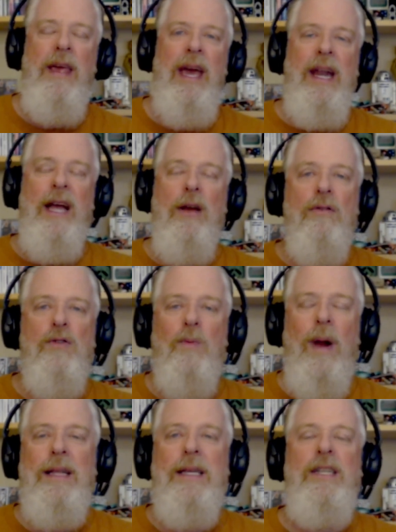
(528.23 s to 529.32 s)
And I go
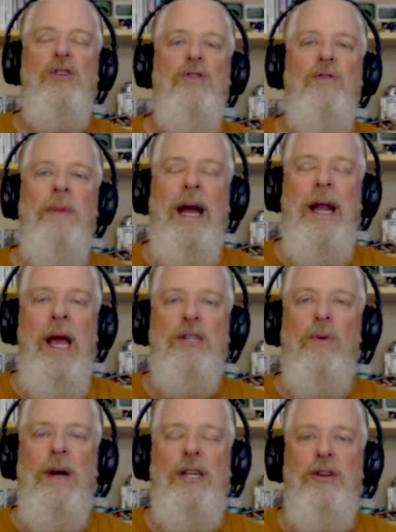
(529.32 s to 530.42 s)
directly to my next
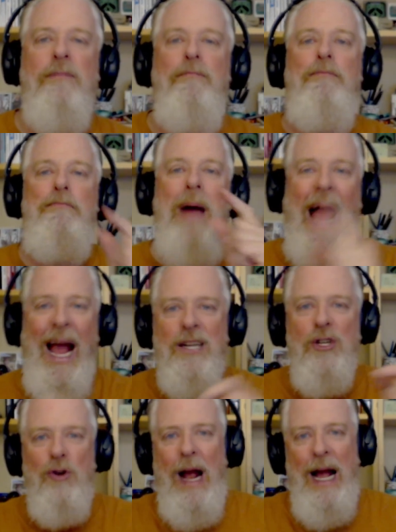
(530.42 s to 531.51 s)
question,
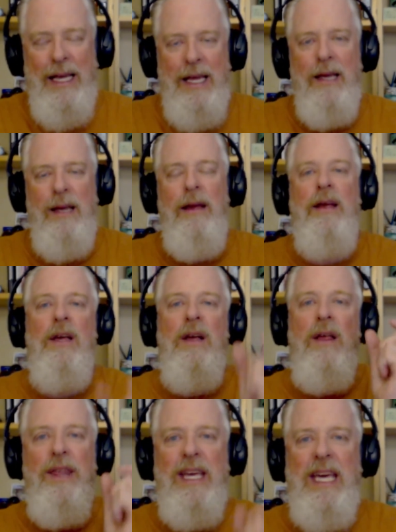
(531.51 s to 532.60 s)
backtracking
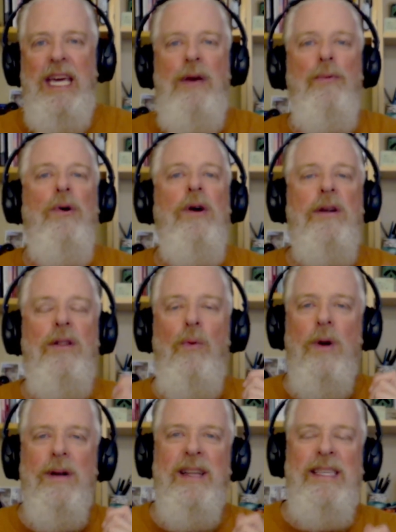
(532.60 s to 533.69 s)
the key word, the
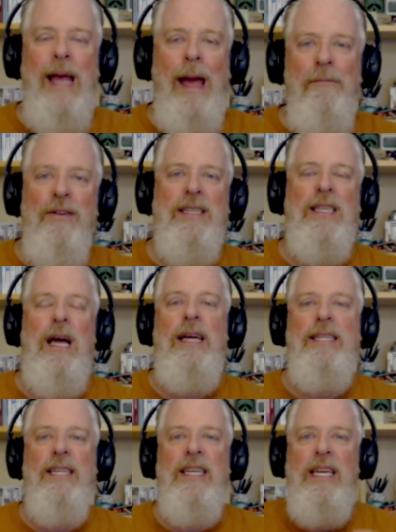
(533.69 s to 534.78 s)
word that's
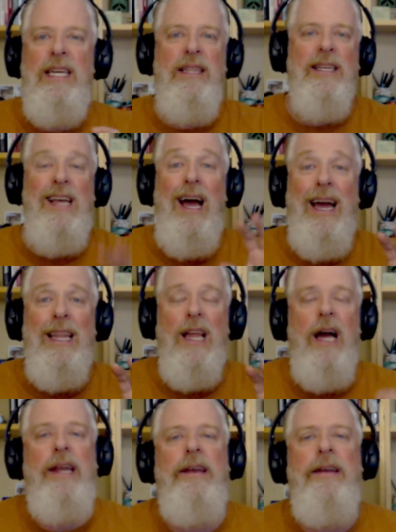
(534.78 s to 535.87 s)
emphasized, the key that's
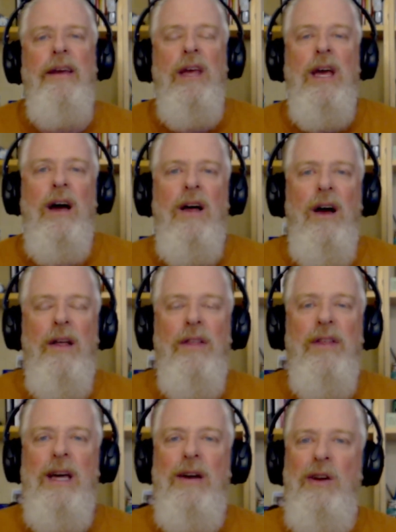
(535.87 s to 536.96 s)
highlighted,
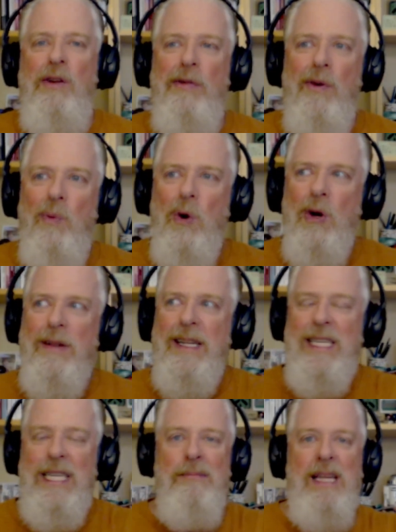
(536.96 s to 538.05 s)
the word that
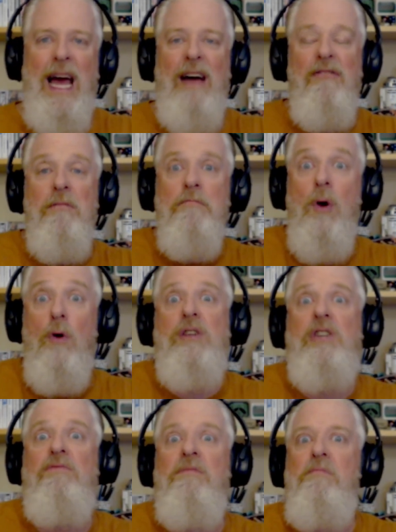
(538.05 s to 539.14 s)
seems to have the
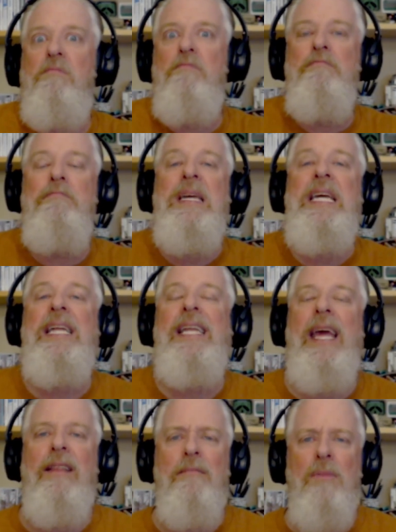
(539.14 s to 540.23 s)
most
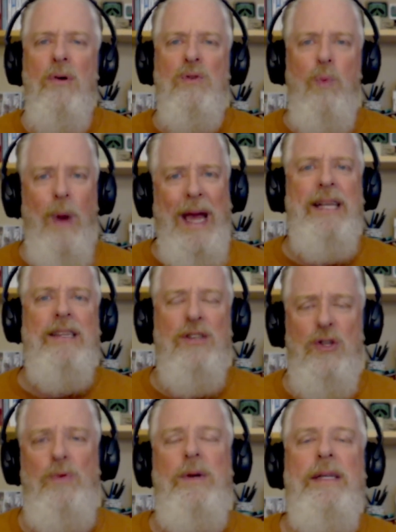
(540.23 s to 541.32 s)
meaning, the most weight
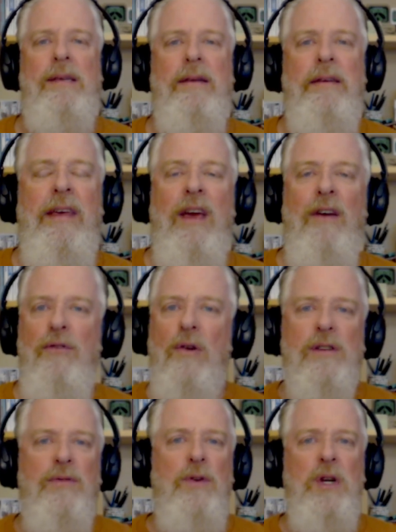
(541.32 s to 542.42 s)
to it. For
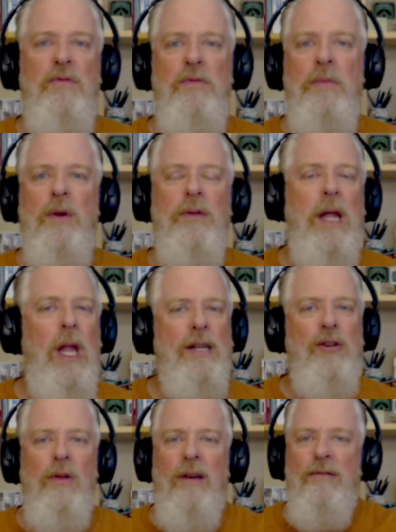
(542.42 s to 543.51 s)
those of you who are familiar with the
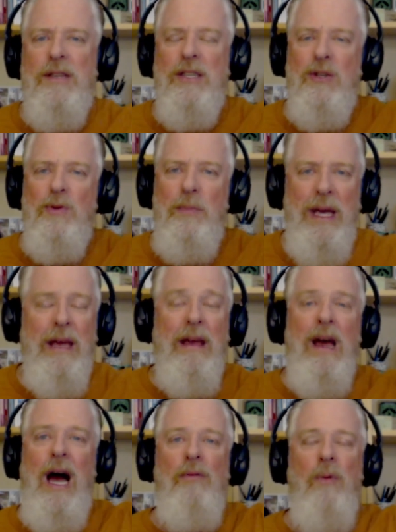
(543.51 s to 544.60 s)
logical levels, this would be,
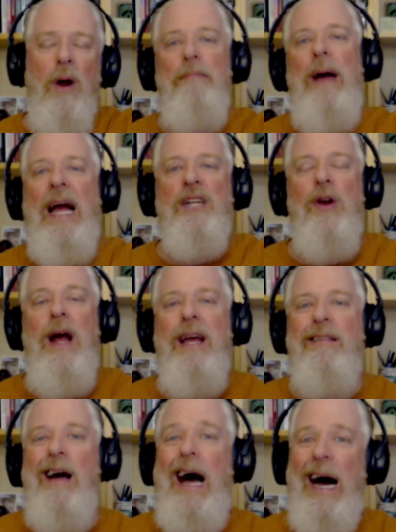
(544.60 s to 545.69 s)
I'd want to backtrack
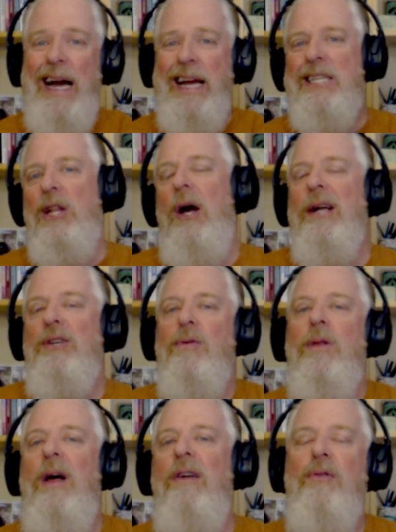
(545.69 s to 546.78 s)
the highest logical
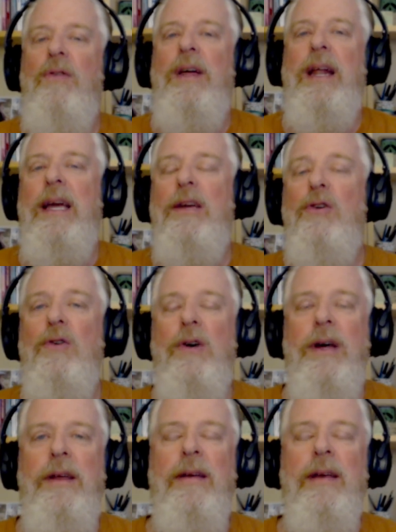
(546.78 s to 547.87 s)
level that I
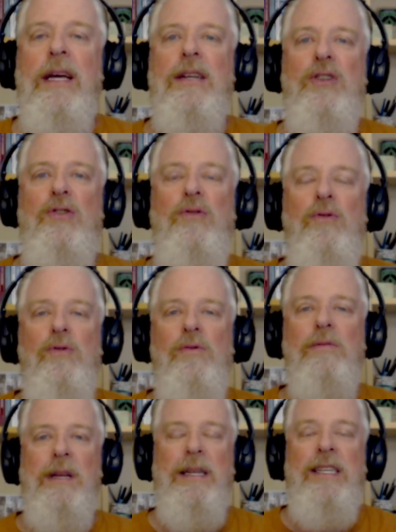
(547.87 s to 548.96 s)
could to
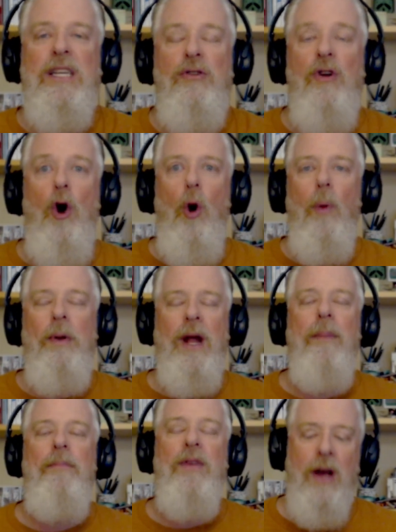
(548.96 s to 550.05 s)
continue to open
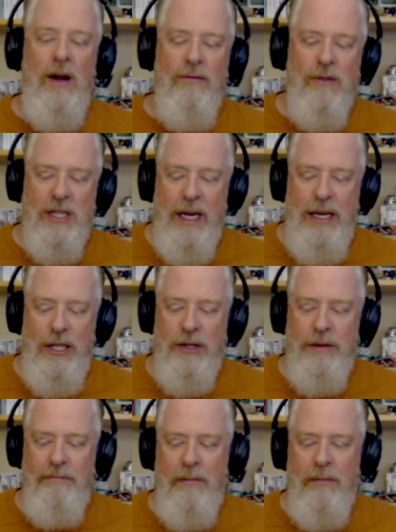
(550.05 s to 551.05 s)
up the conversation.